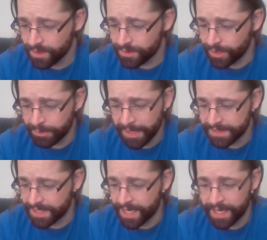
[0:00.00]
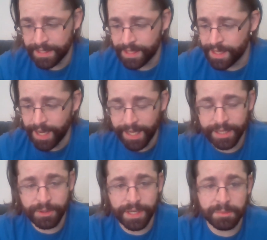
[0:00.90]
Third best guy,
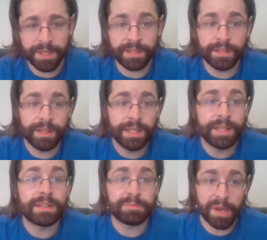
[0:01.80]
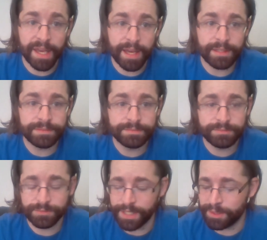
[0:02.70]
highly recommend, is Payal,
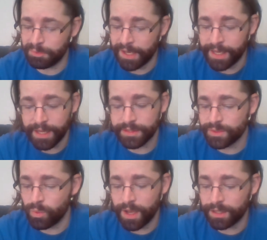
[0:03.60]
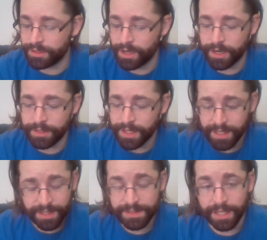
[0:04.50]
right? Payal is a wild card.
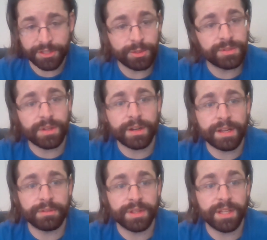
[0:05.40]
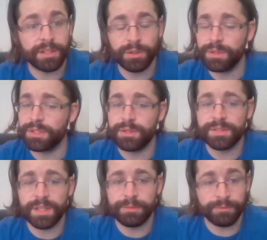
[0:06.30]
He's got 2-star and everything. You can
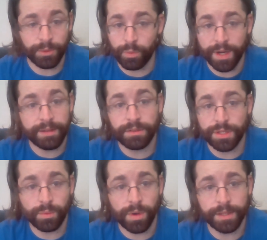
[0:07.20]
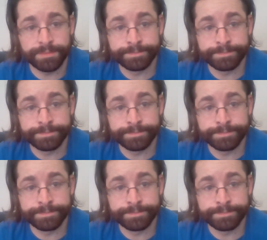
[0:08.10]
use him for whatever you want.